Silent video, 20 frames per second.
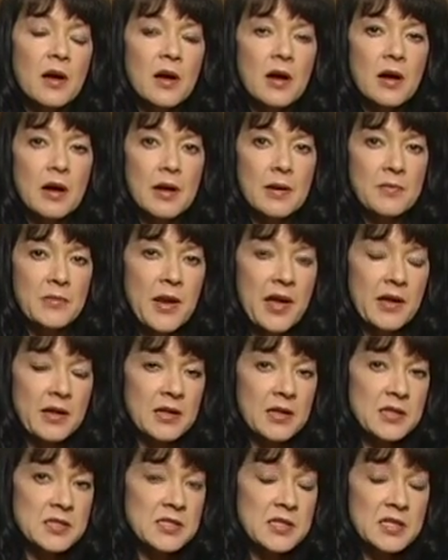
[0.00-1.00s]

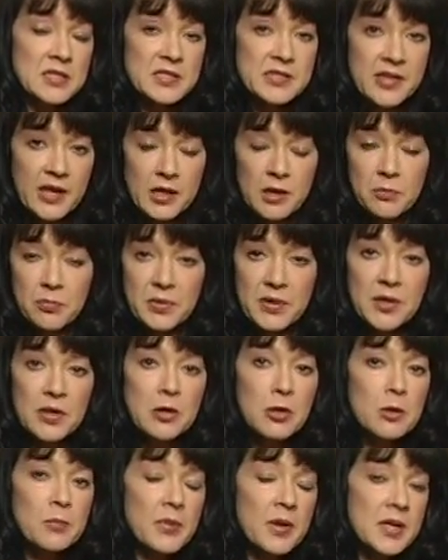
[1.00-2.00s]
it's in 2
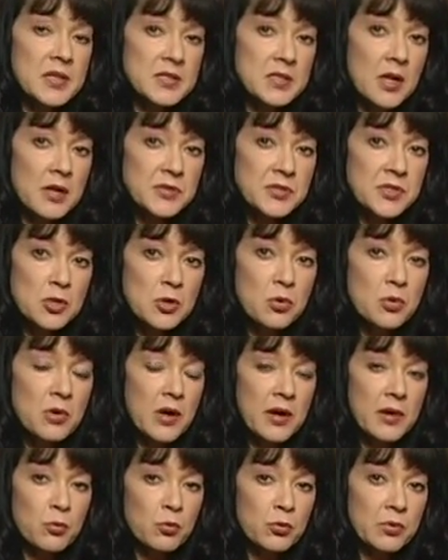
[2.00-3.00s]
Peter, but it's
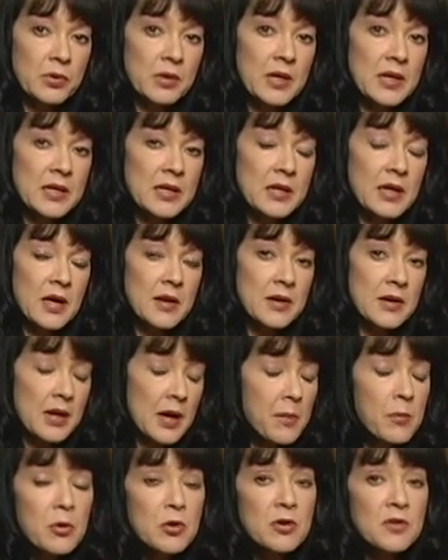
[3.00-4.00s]
also in a
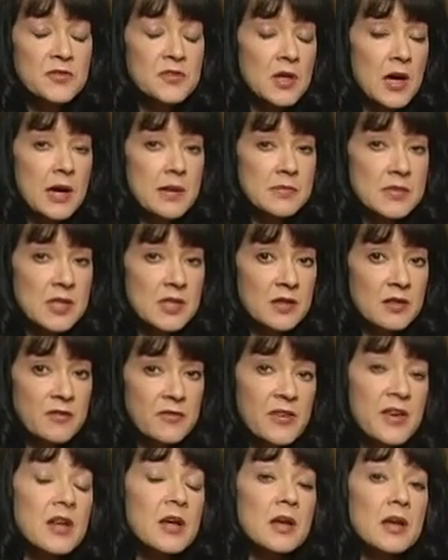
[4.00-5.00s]
number of times in
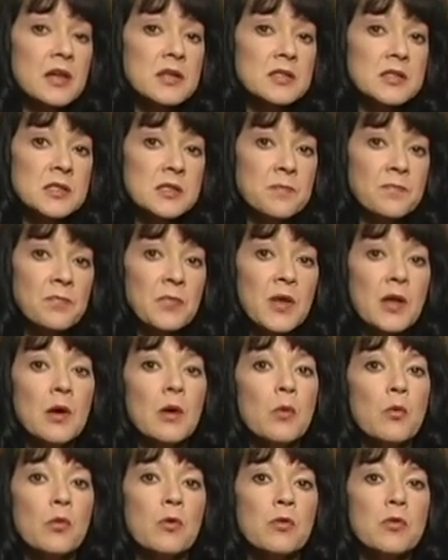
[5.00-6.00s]
Leviticus,
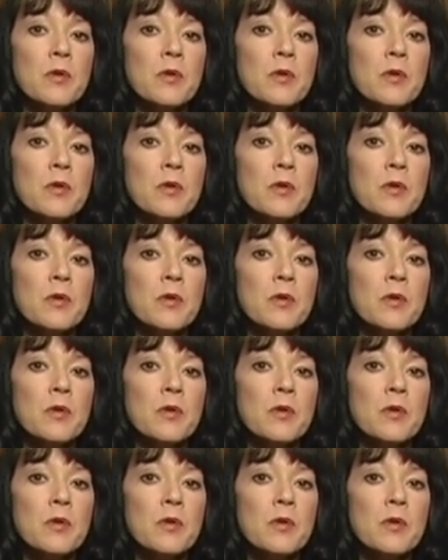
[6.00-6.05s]
where